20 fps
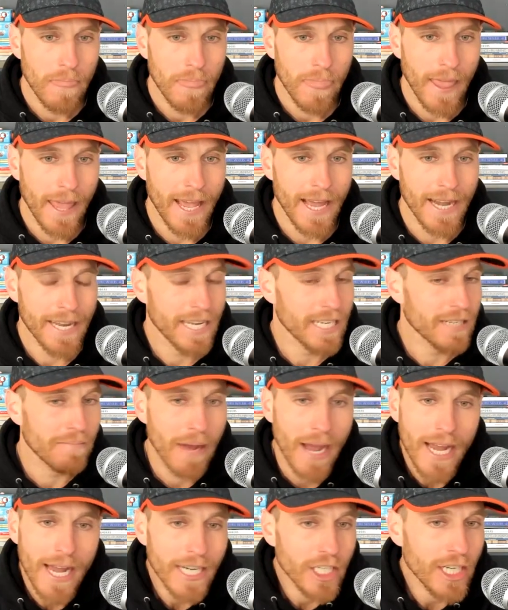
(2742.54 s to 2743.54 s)
And he is
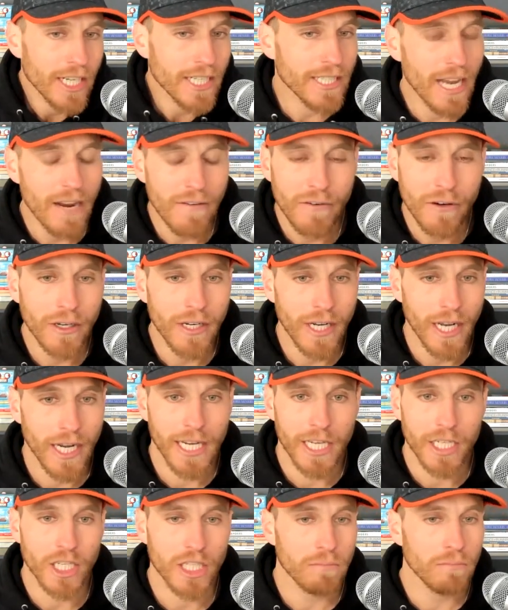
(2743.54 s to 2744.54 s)
managing his effort, and
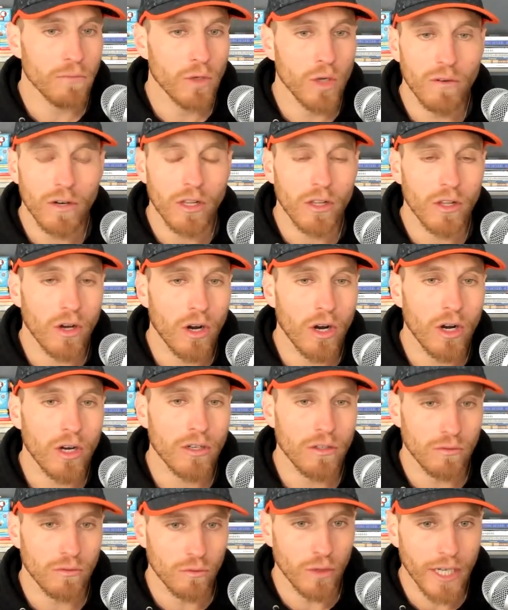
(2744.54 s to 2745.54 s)
he's just moving
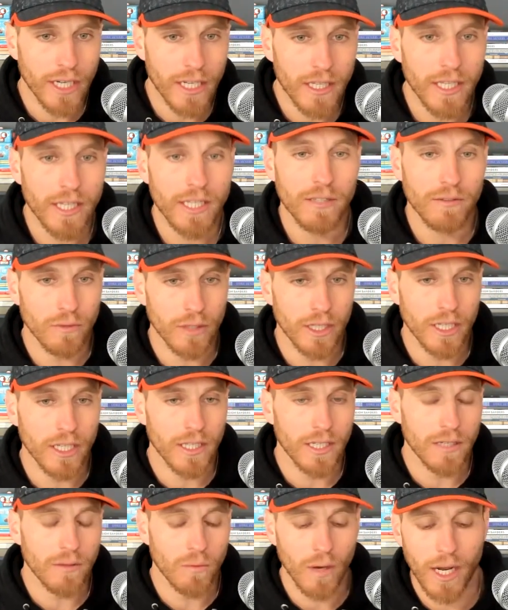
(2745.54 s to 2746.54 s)
along really,
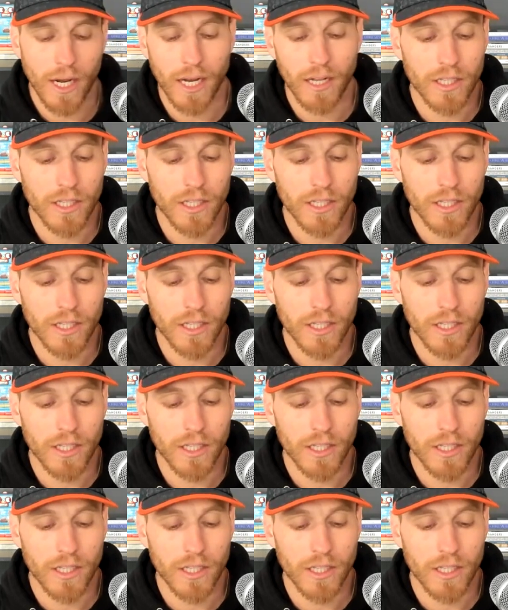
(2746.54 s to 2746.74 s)
really well.